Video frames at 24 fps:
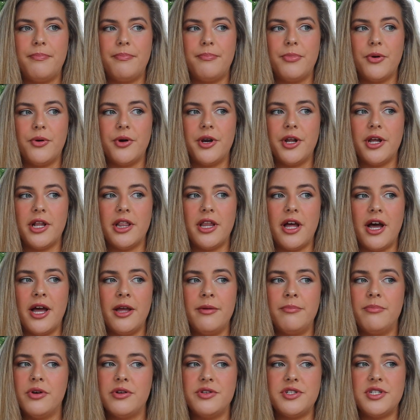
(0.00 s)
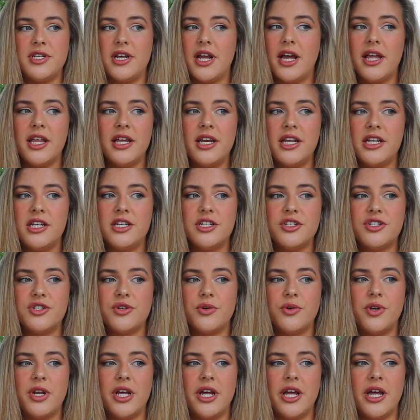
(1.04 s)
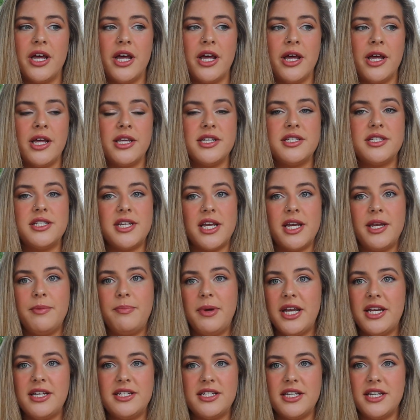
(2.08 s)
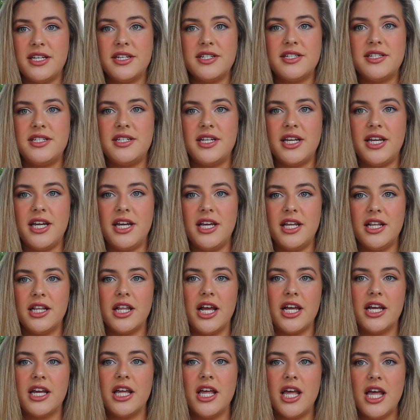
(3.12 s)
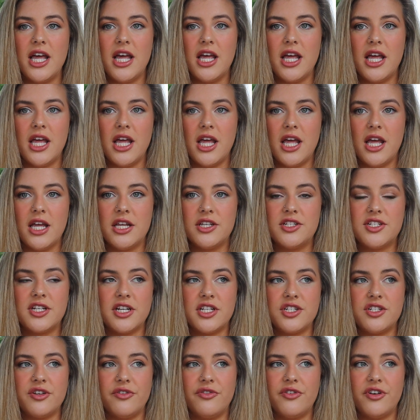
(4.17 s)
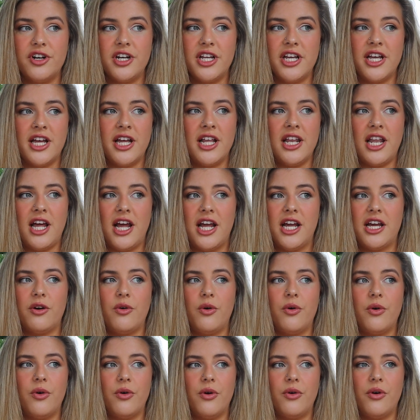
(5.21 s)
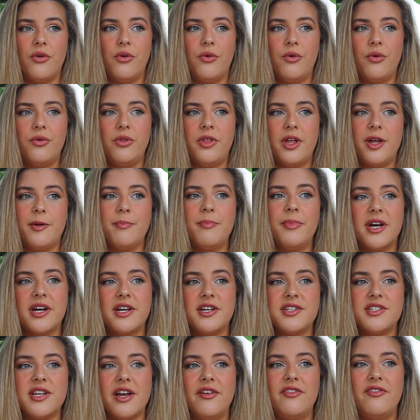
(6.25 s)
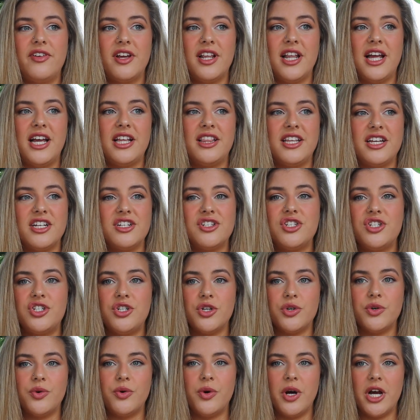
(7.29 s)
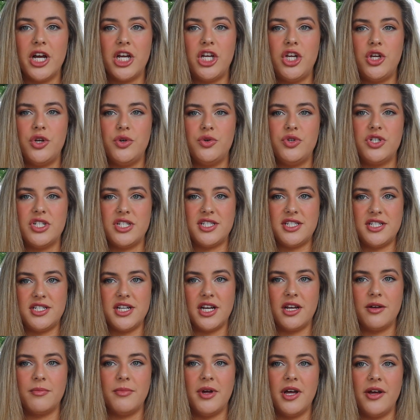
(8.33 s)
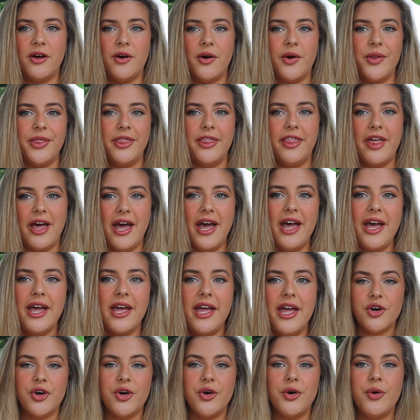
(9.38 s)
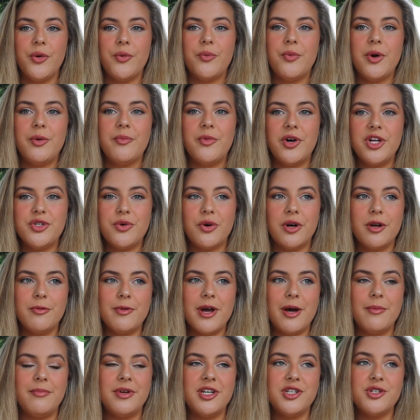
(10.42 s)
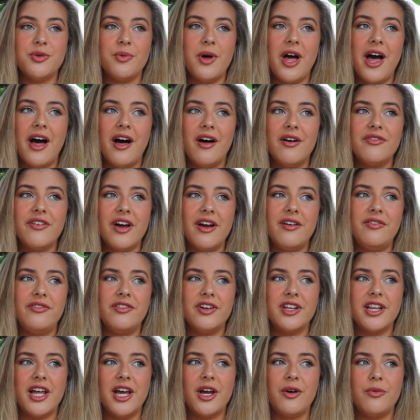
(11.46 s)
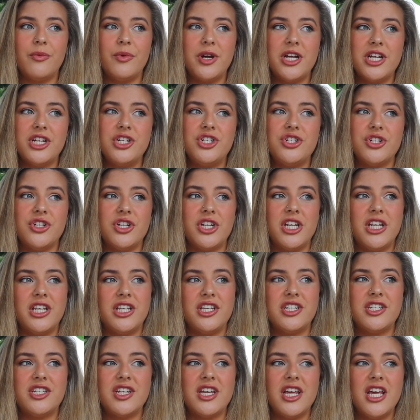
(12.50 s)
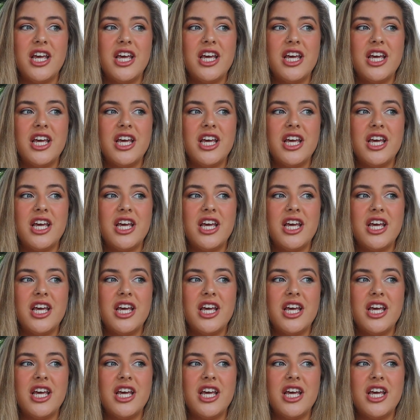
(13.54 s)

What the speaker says: borderline personality disorder, CPTSD, like schizophrenia, like all them, because I feel like there's still a huge stigma on that. So when we're talking about mental health, I feel like we shouldn't